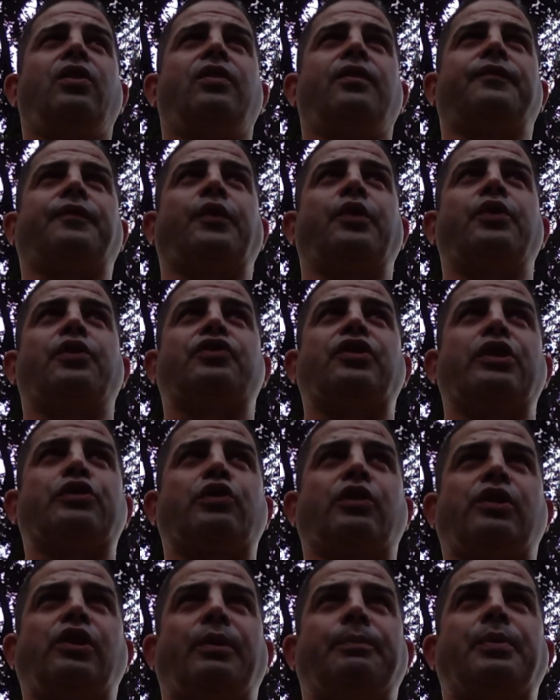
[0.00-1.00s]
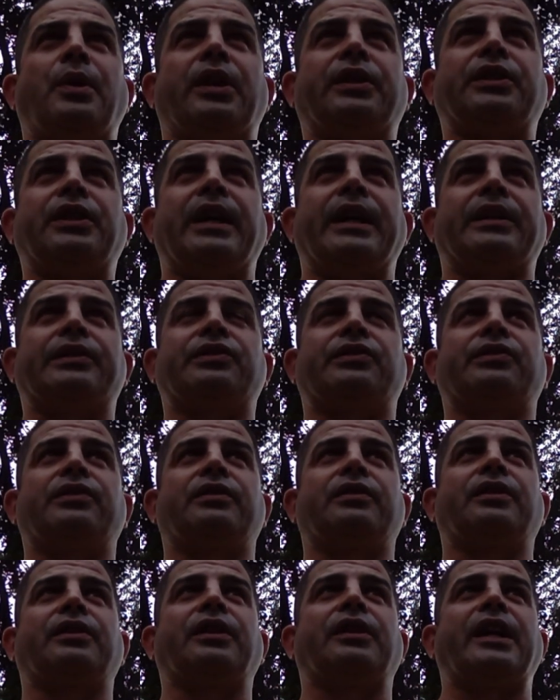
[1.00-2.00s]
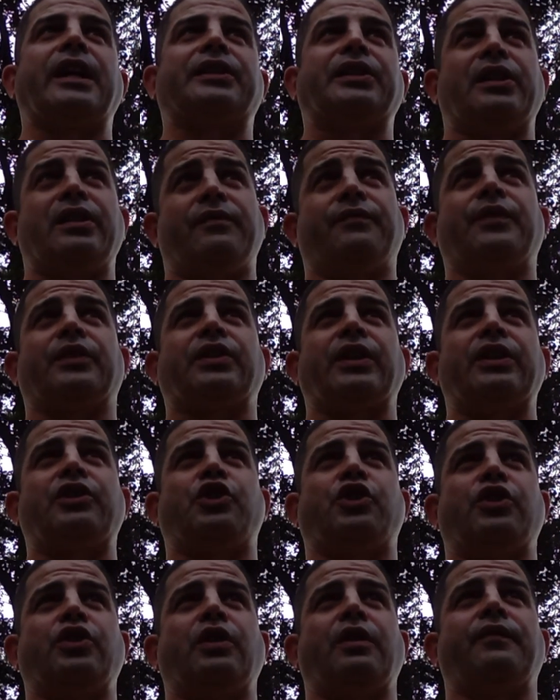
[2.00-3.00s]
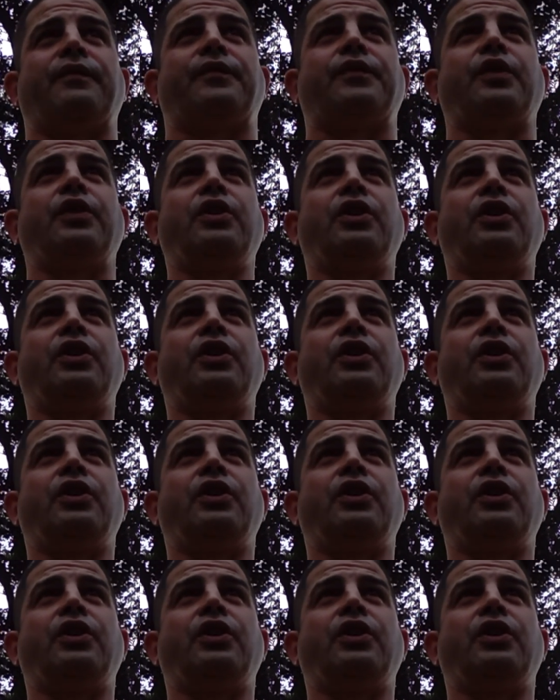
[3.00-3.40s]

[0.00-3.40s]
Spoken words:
for Central Club podcast at the invitation of